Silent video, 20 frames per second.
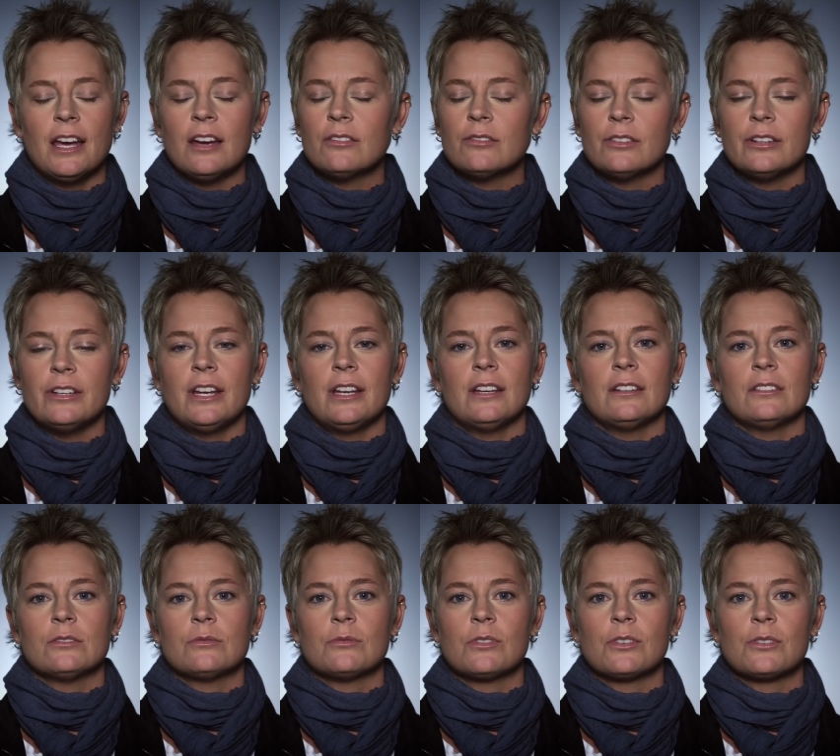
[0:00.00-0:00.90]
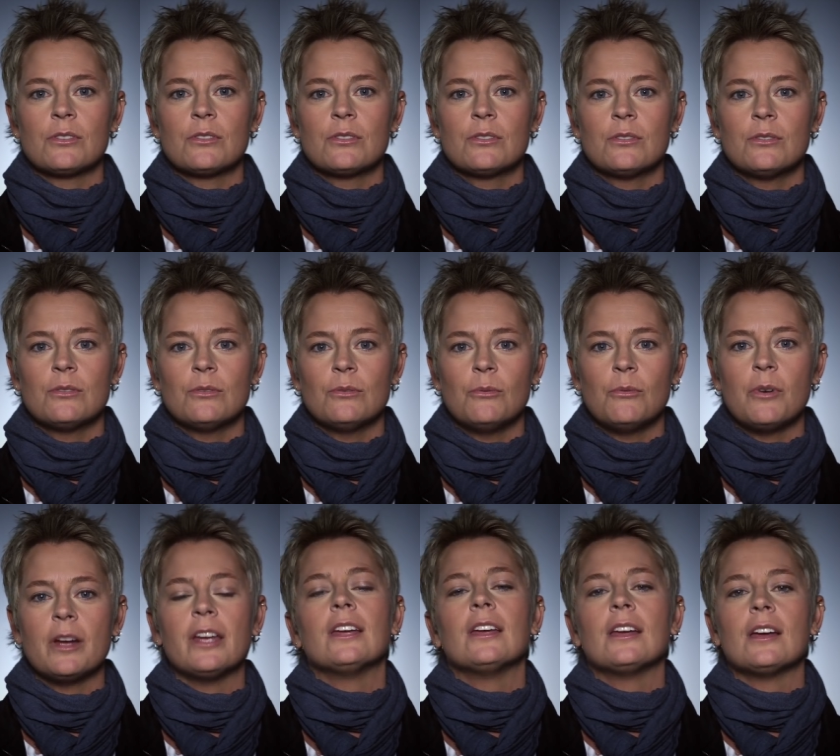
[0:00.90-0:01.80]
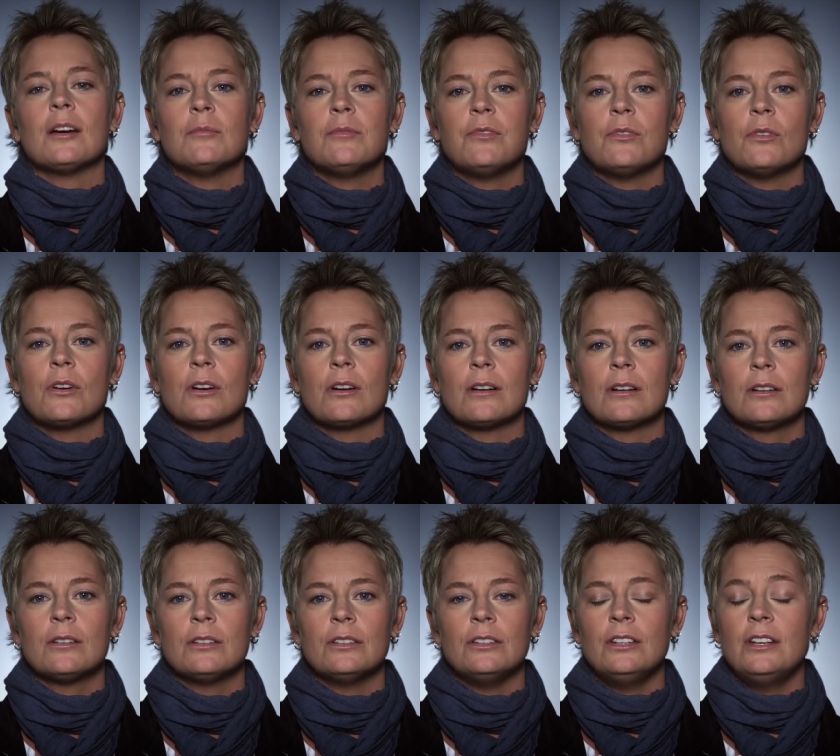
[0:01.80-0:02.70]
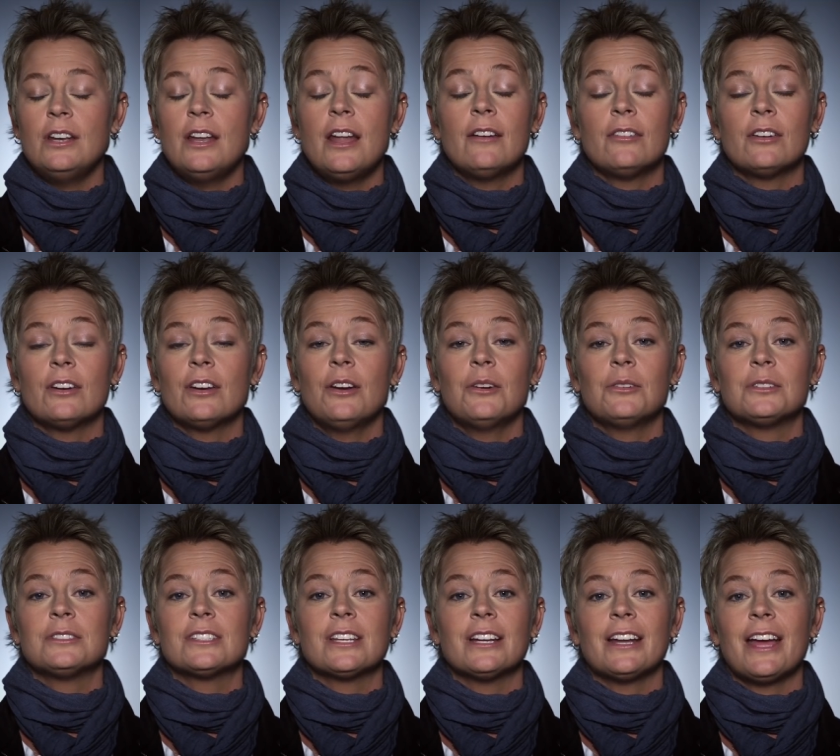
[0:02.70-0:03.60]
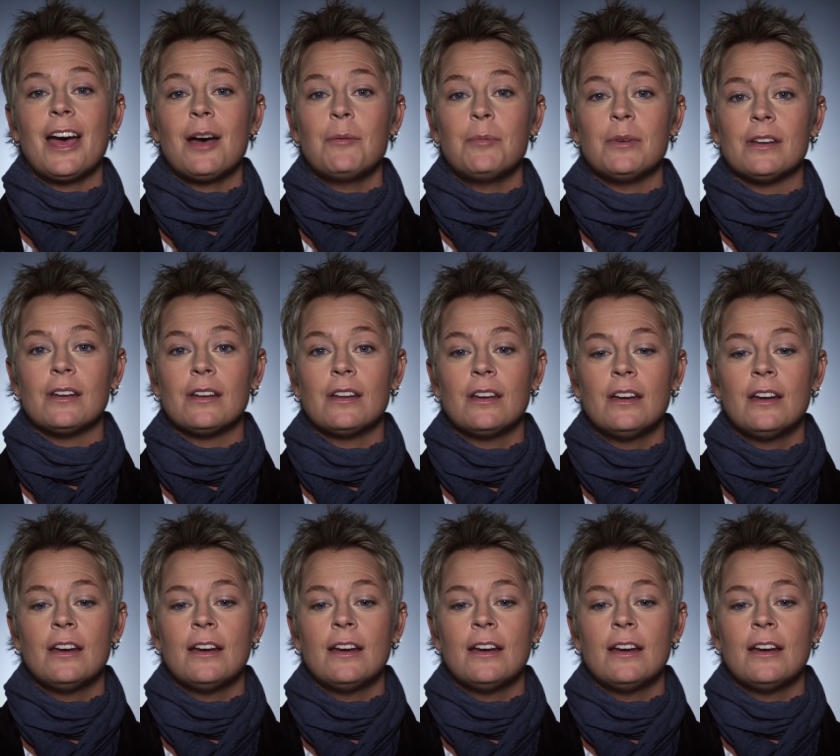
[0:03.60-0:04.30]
Every day is worth waking up for. You never know what's going to happen.